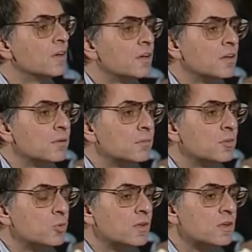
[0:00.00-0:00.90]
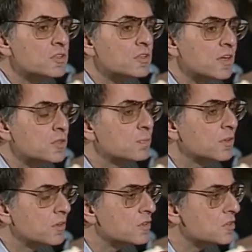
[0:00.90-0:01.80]
uh, between us, and that's
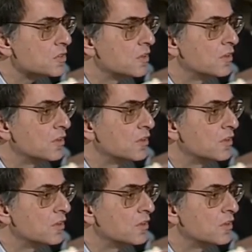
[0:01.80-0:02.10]
because,